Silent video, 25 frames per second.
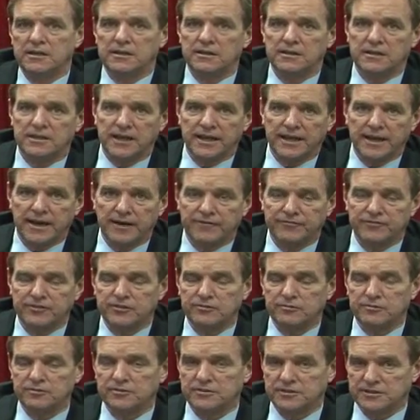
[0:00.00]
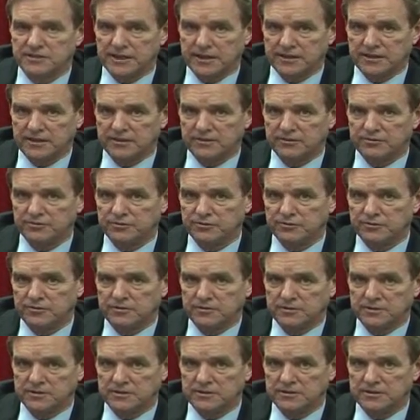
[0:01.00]
they have to send it through
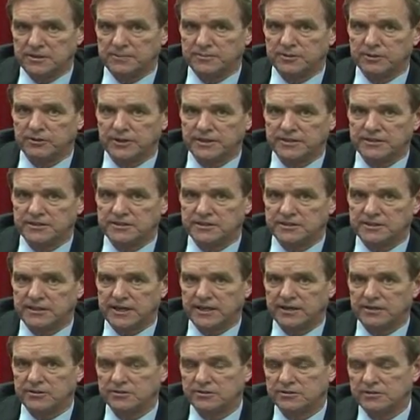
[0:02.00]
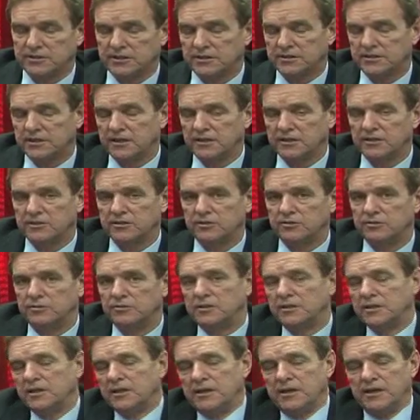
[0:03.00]
immigration channels that
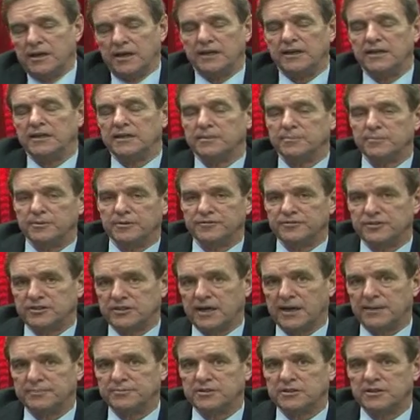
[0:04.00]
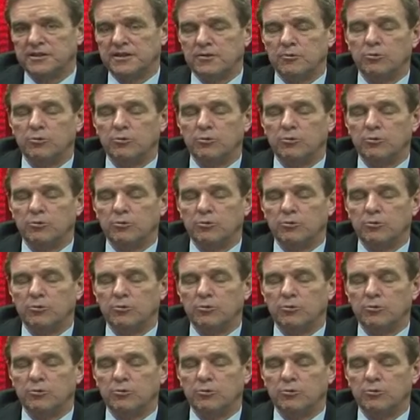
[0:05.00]
include any number of stops.